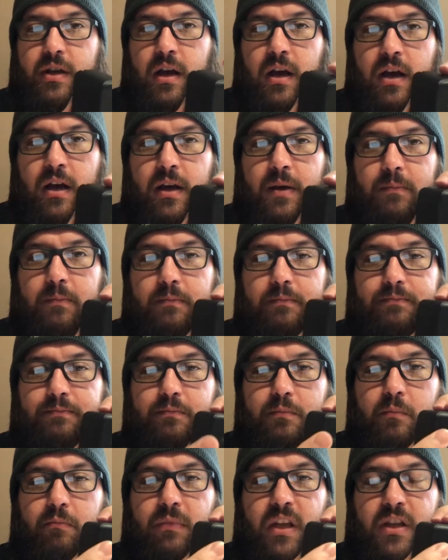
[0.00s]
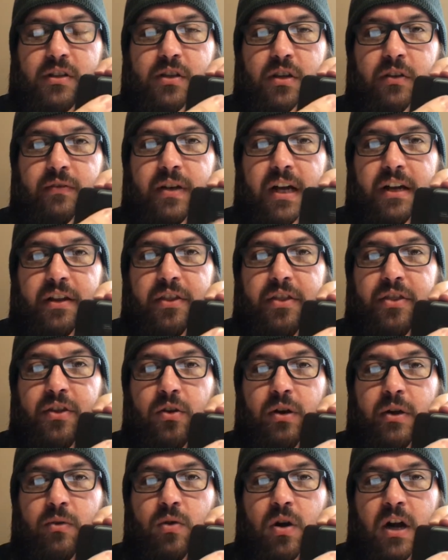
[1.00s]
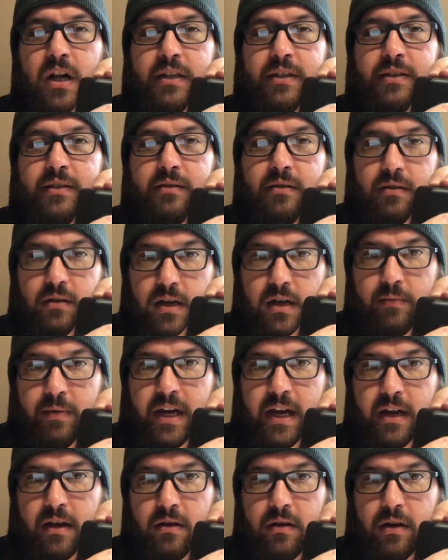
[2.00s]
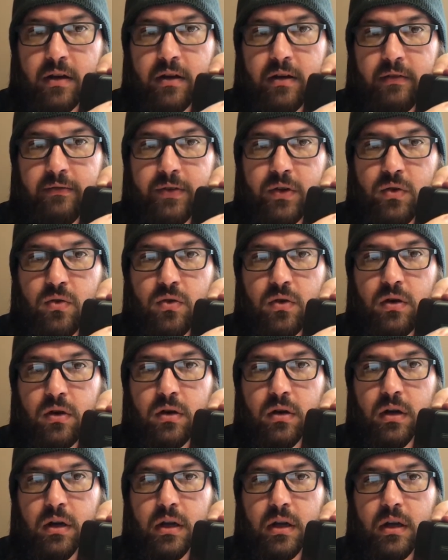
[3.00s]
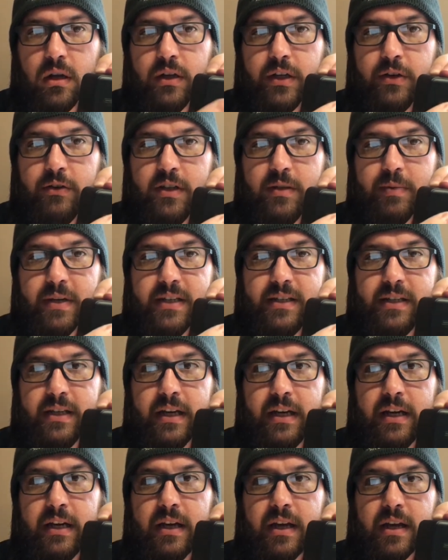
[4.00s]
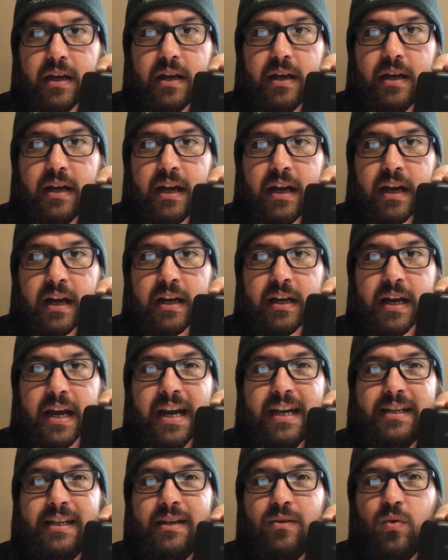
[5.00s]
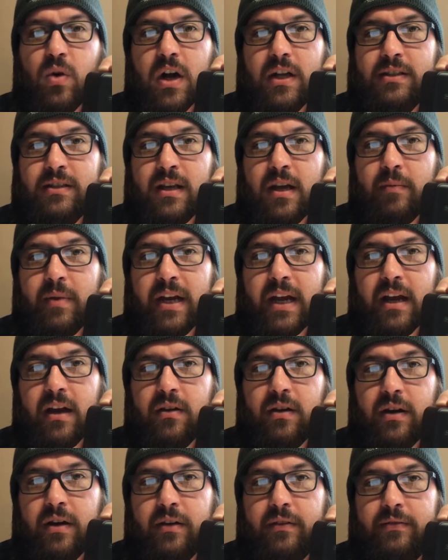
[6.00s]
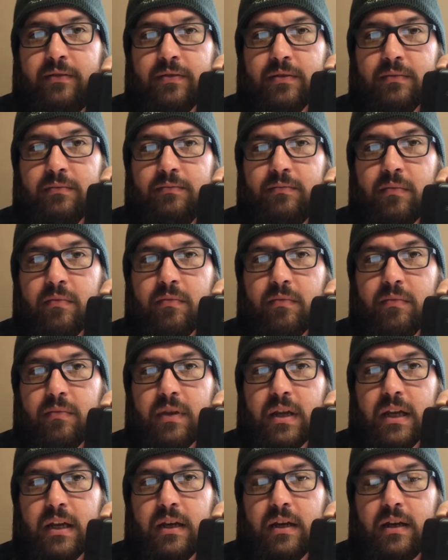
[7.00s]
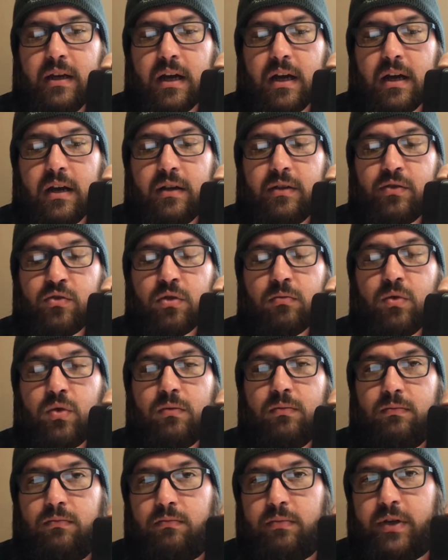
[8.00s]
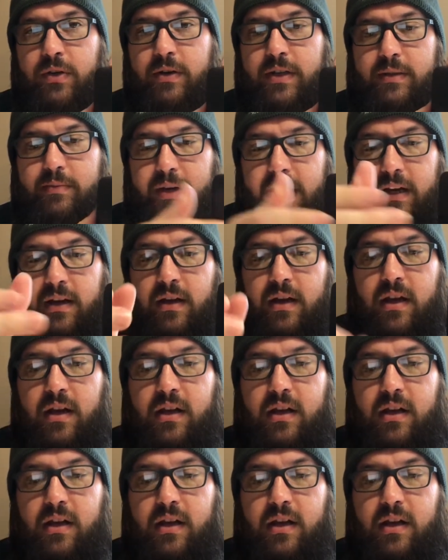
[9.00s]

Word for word: Um, so you've got 30 watts coming out of your USB-C and 18 watts coming out of the uh, normal USB.